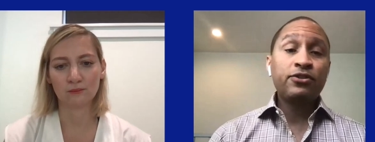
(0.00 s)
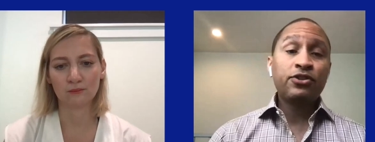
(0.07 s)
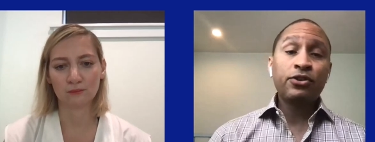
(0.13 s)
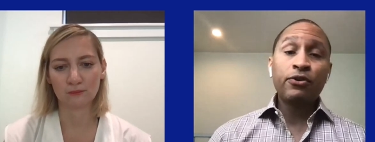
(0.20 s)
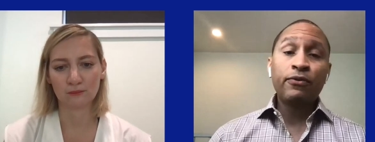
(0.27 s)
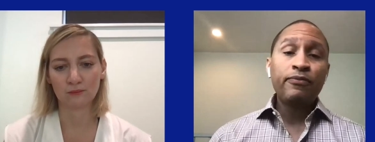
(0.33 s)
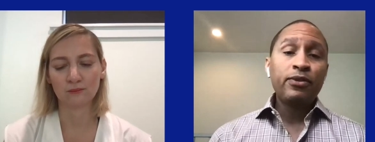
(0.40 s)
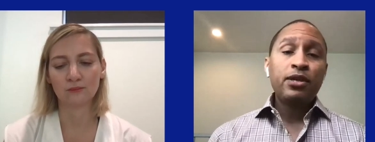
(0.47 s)

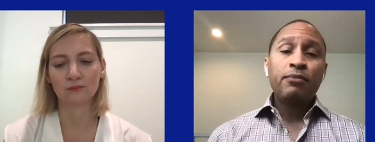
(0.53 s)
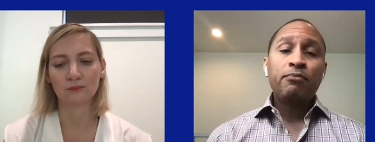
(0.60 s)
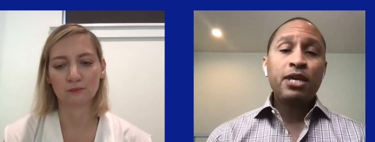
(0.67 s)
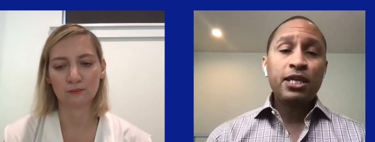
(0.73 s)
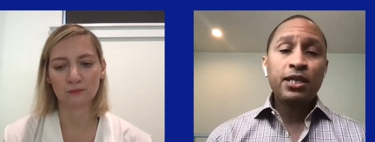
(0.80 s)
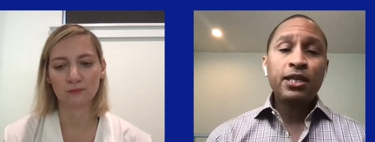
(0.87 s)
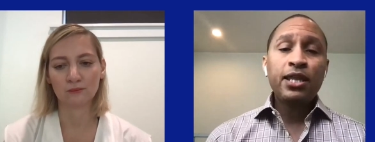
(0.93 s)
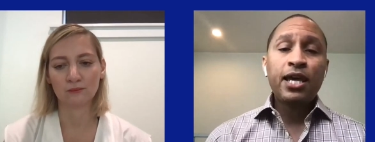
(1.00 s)
Speaker 1: So
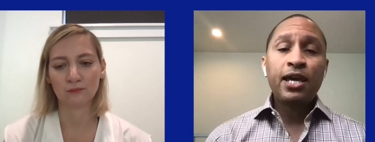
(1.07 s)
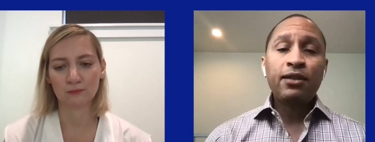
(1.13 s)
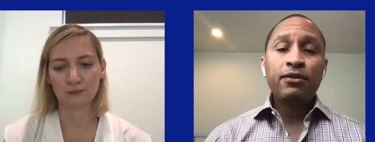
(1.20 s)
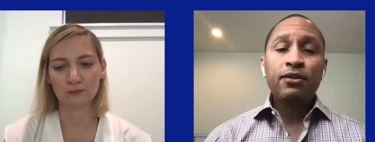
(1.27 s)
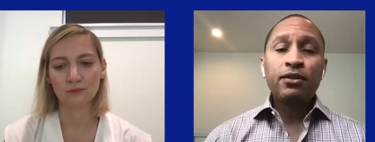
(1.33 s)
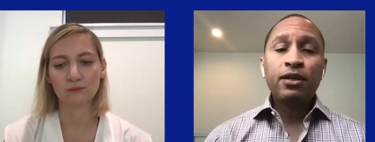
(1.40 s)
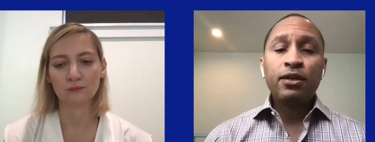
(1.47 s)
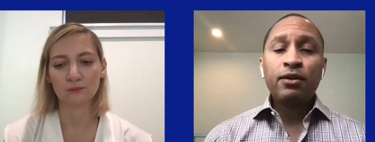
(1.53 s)
making
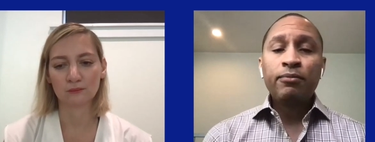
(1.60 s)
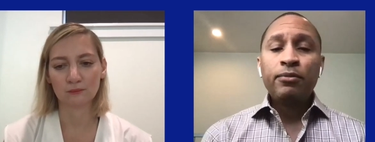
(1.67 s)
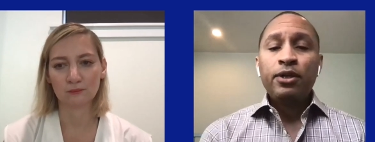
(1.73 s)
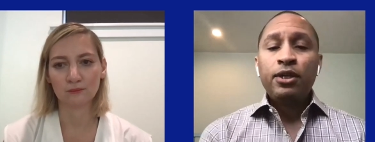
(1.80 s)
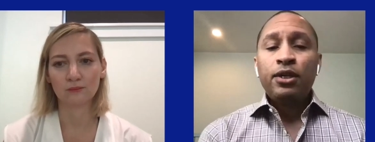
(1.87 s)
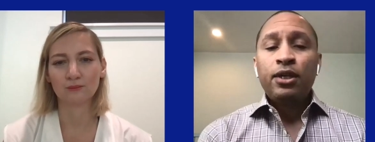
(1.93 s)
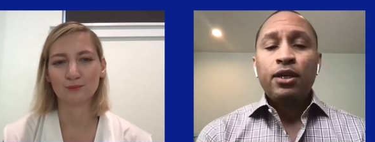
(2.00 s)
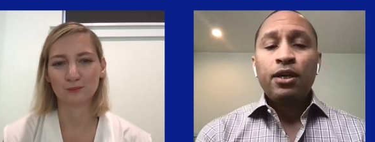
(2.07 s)
that
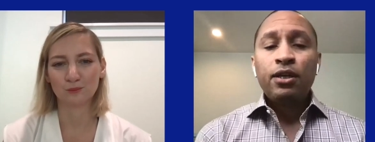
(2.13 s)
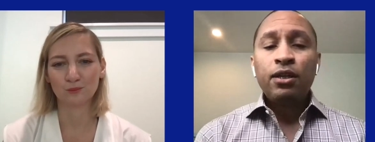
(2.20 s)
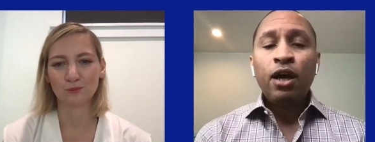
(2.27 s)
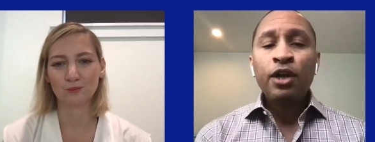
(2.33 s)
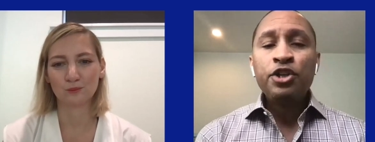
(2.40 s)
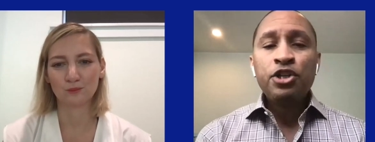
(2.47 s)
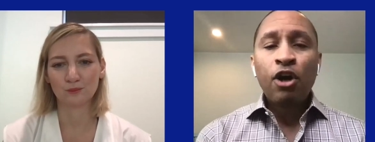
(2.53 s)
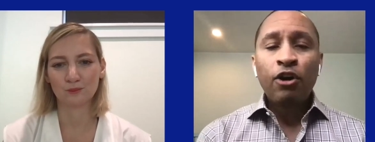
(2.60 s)

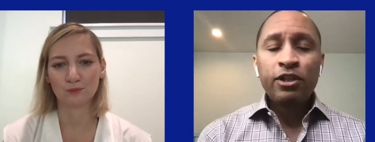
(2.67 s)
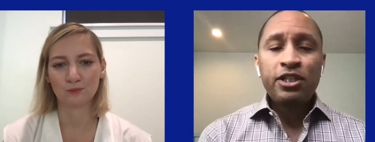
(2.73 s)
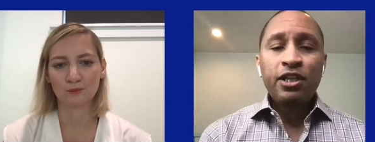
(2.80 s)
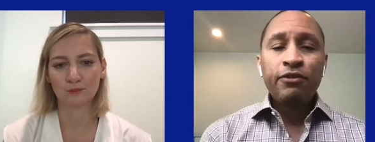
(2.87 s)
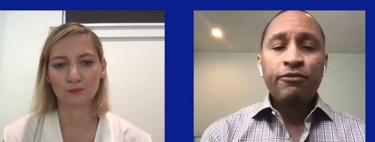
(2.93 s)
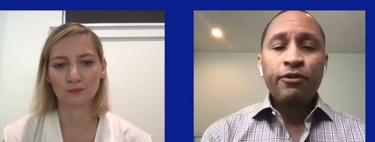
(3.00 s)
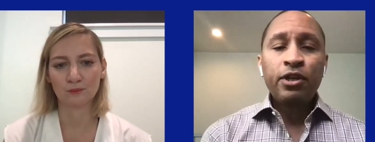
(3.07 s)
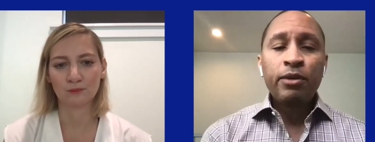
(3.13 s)

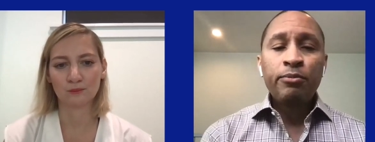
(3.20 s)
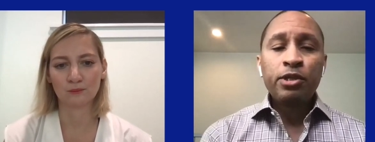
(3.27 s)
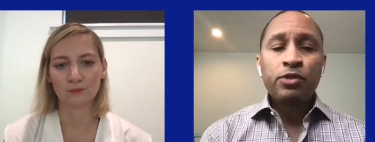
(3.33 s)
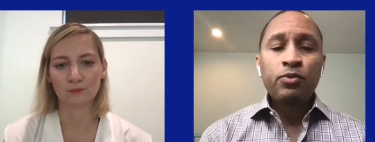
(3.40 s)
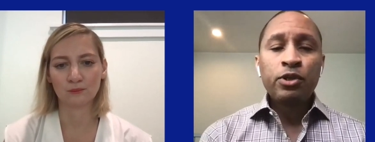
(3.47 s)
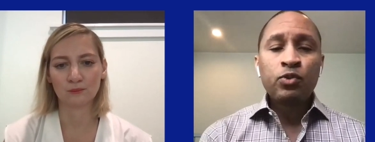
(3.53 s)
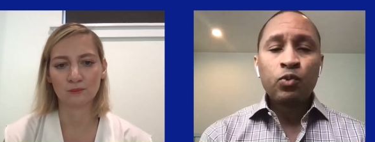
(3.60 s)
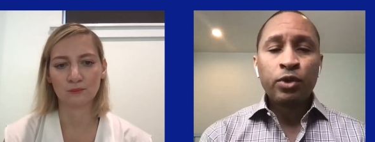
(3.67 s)
undaunting for them
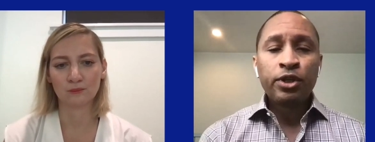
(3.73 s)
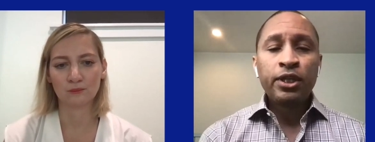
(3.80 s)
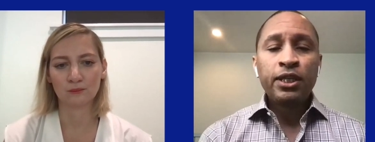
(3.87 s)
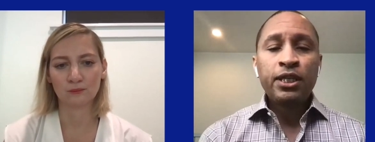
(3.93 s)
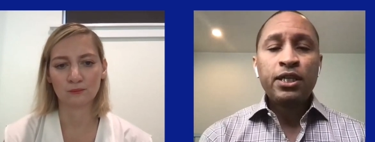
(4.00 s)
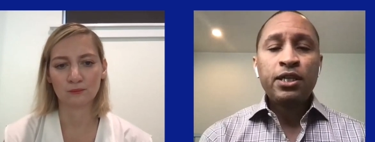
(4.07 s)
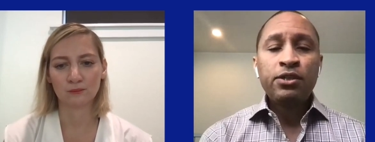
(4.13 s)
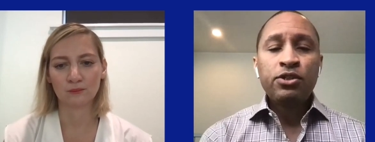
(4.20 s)
is one of the
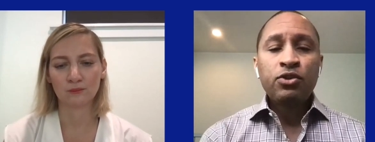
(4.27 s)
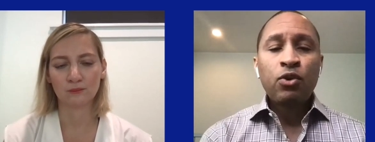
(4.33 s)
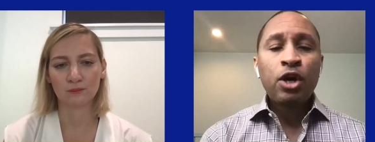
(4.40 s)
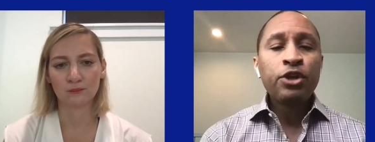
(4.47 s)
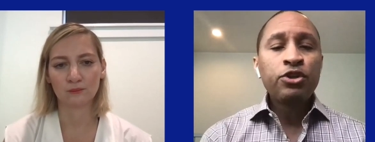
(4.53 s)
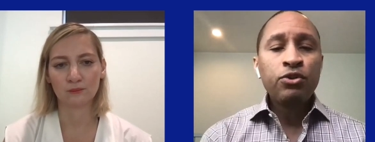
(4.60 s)
keys to our